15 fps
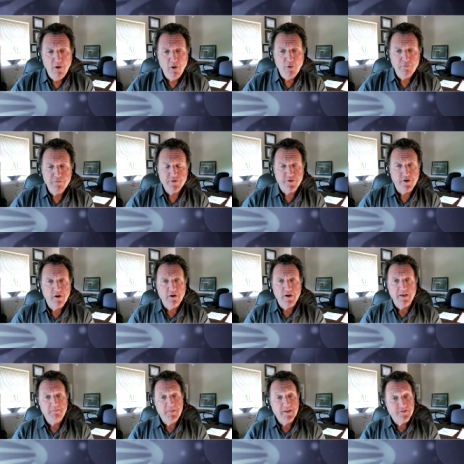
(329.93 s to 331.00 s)
Over
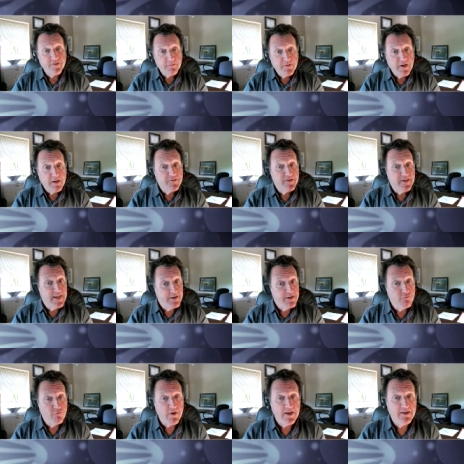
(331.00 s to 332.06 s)
time, and sometimes
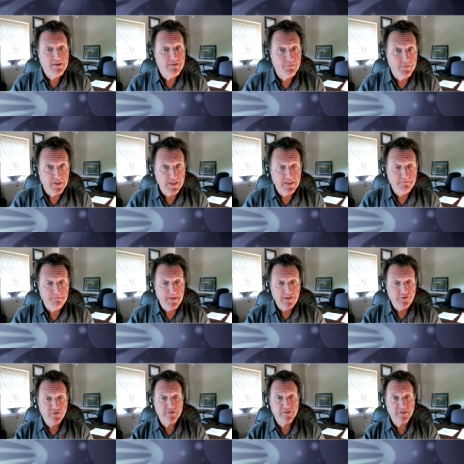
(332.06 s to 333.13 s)
again randomly,
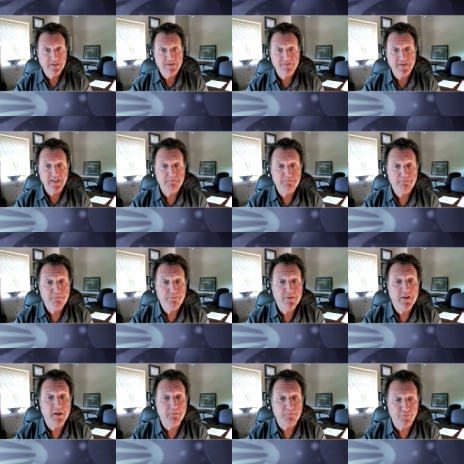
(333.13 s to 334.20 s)
patients can develop
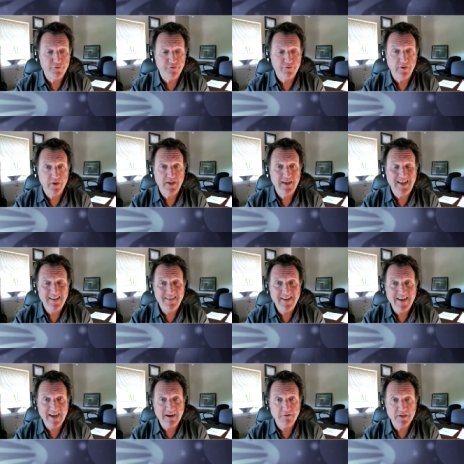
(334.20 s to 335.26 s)
lumps in
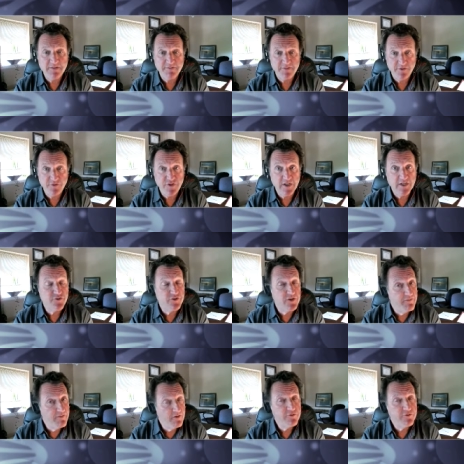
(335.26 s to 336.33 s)
the area of the injection,
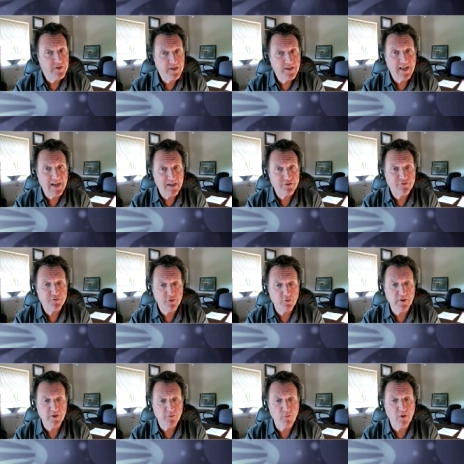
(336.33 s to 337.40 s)
and those can last for
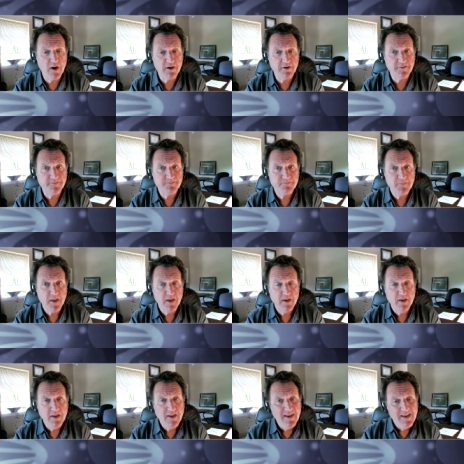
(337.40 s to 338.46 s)
quite a while.
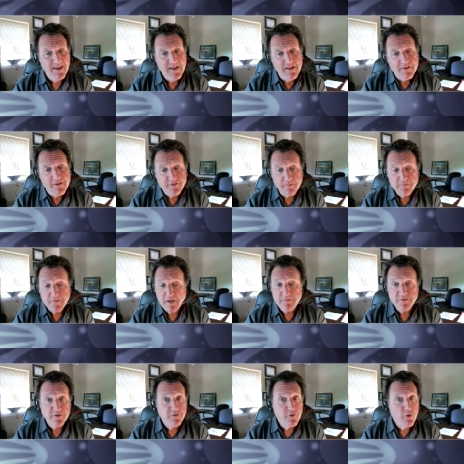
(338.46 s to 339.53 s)

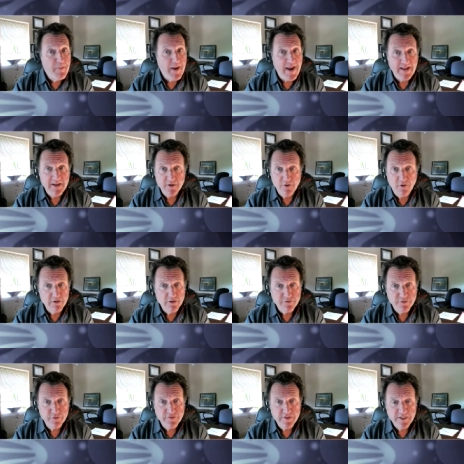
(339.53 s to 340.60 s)
Sometimes there are no pain at all
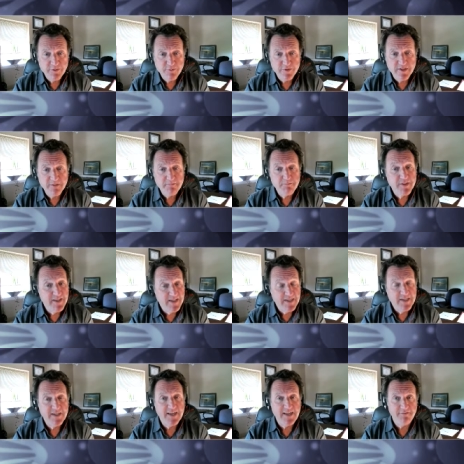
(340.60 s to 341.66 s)
associated with them, but they
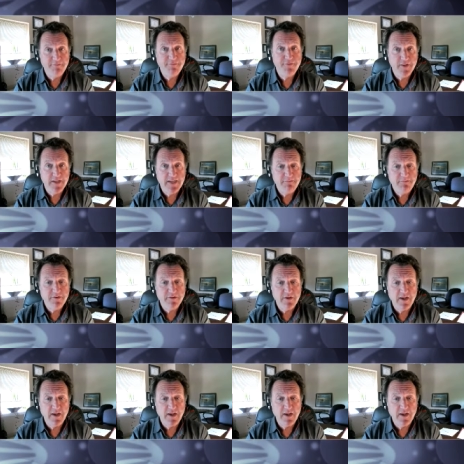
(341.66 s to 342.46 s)
can get inflamed.